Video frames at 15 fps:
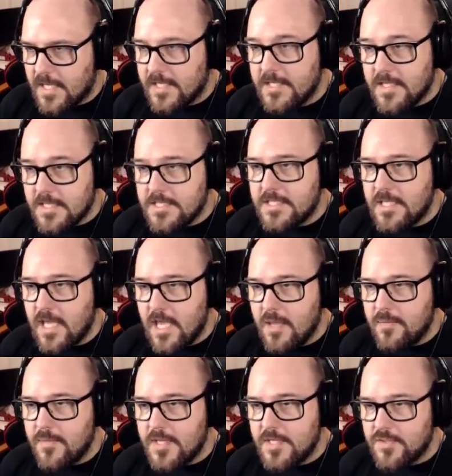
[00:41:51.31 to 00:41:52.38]
Like, this
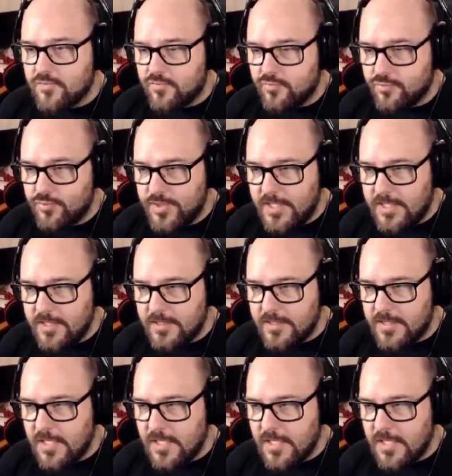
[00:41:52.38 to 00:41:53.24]
game is really